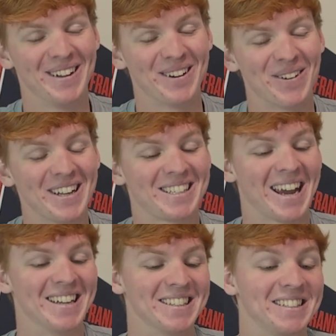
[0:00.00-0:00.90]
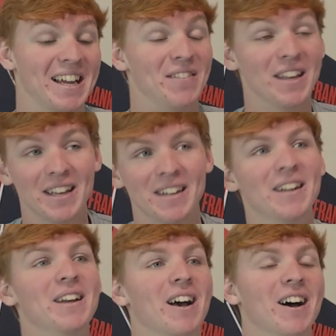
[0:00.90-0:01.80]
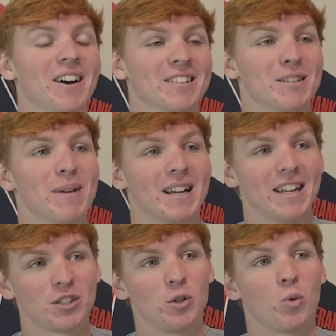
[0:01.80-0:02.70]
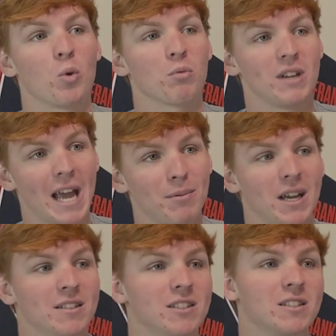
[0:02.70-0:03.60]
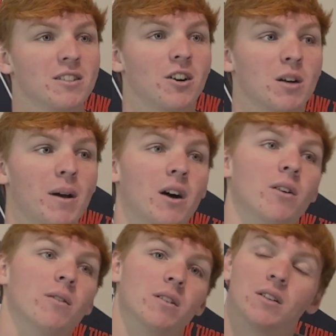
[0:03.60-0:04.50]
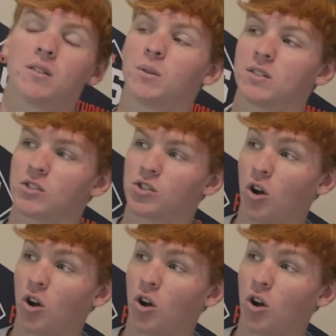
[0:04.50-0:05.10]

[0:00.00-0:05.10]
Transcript: Watch Kansas, and then tune back next week. We'll recap Kansas and talk about What is it?